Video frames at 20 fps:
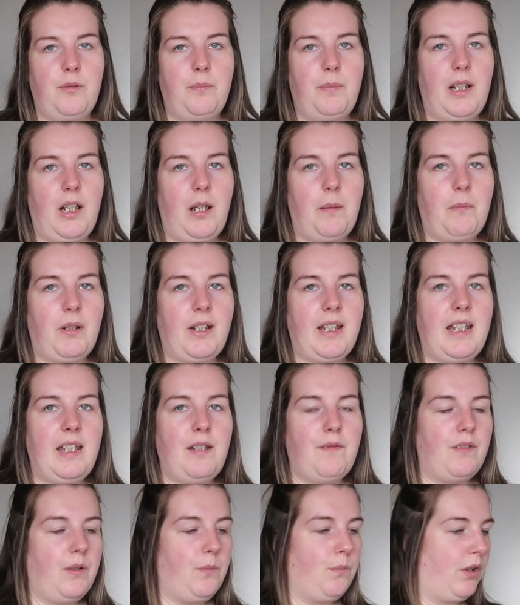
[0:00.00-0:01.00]
would be like my
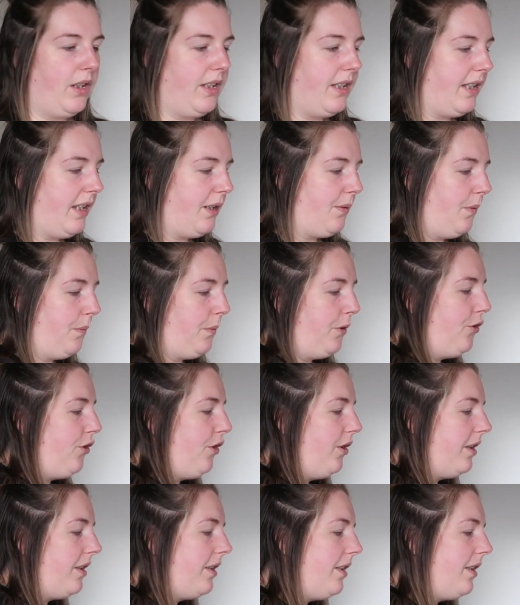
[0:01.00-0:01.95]
evening ones as we're watching the